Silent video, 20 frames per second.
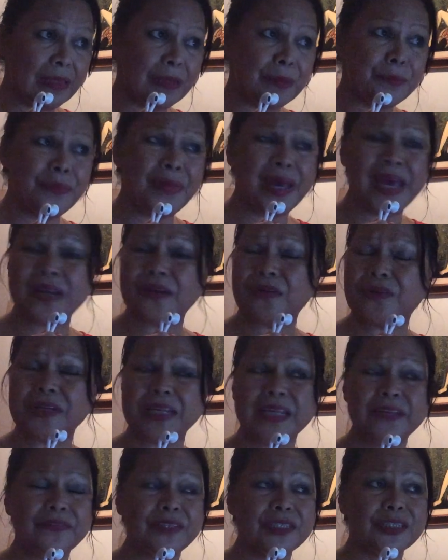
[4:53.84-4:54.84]
man or
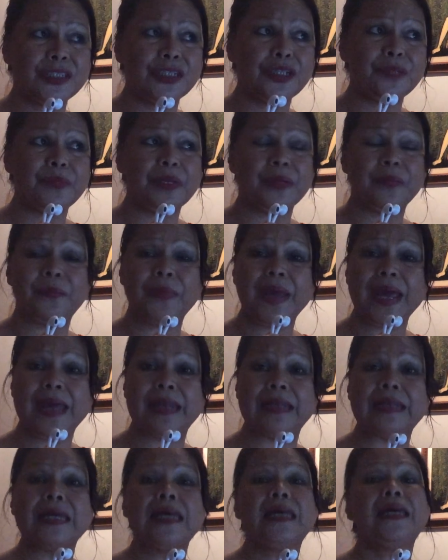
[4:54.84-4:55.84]
even German
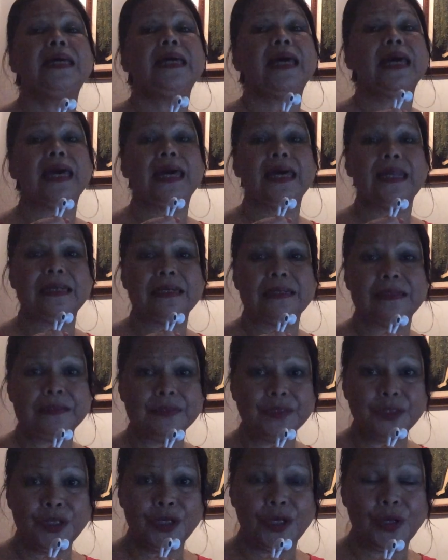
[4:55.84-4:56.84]
man, and
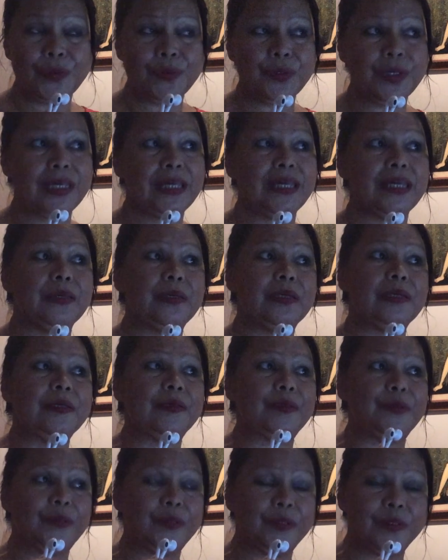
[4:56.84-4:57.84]
you know he
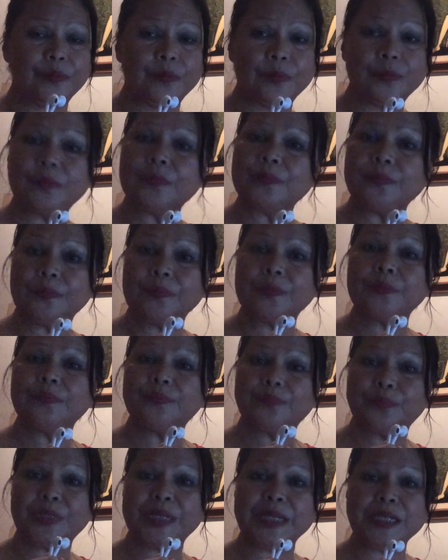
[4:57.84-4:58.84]

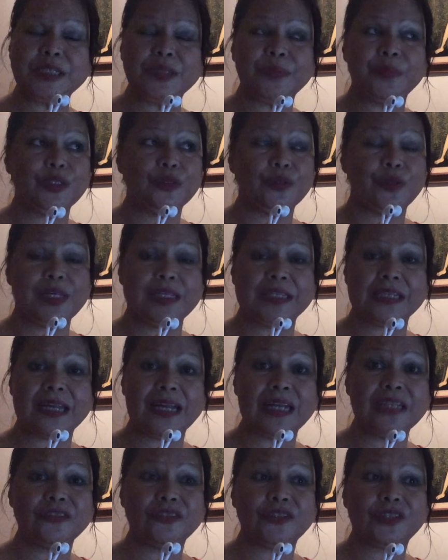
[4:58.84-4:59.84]
brings me to his
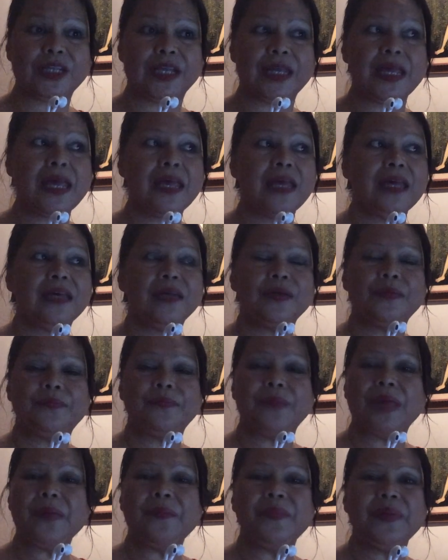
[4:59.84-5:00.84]
country,
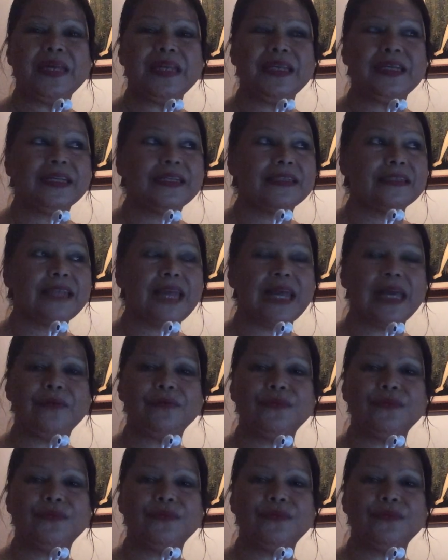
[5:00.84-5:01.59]
maybe they